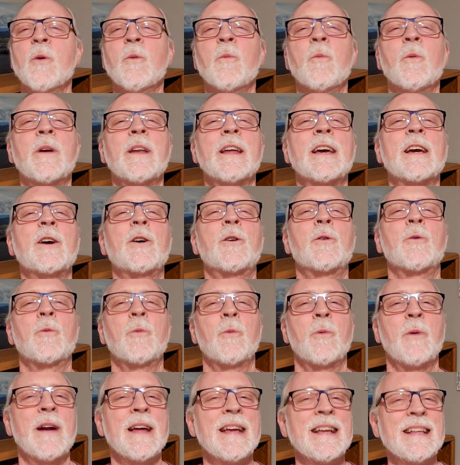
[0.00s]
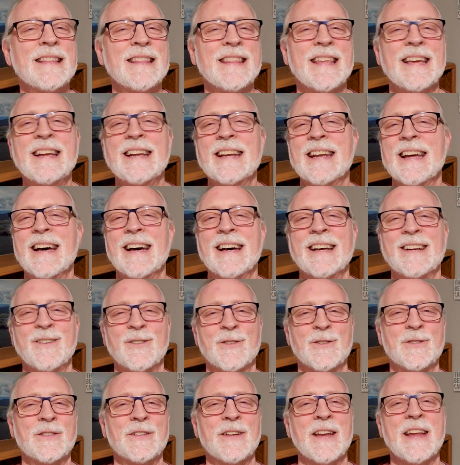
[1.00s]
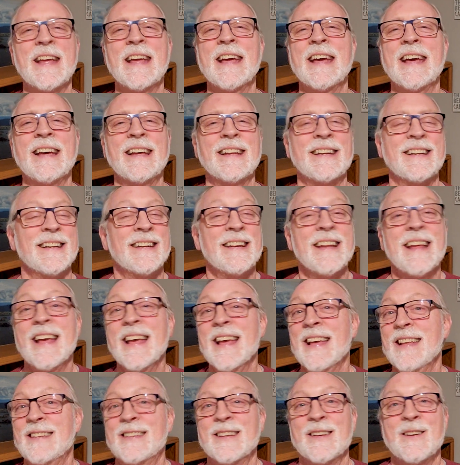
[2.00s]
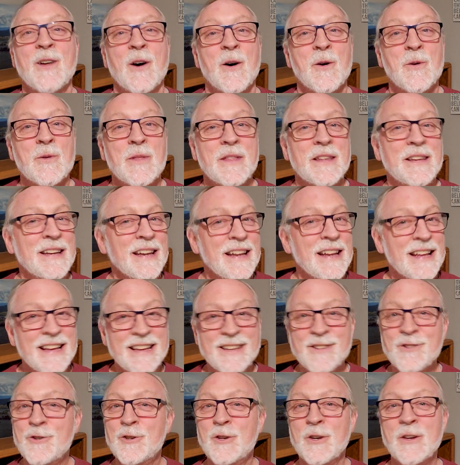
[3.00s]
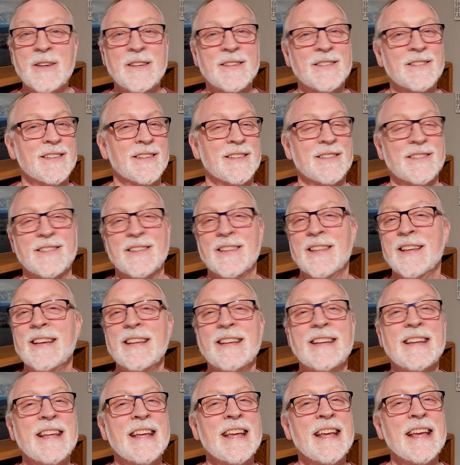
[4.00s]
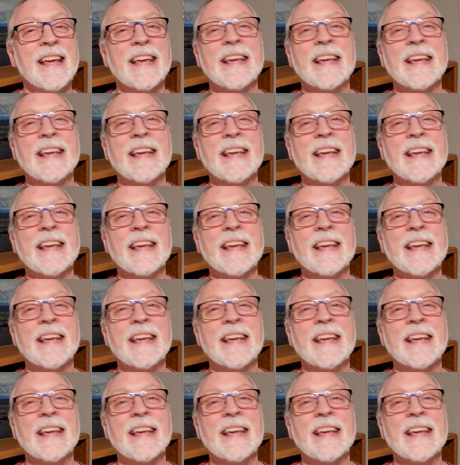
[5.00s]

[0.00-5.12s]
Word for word: What a great thing to understand, and to know that Jesus then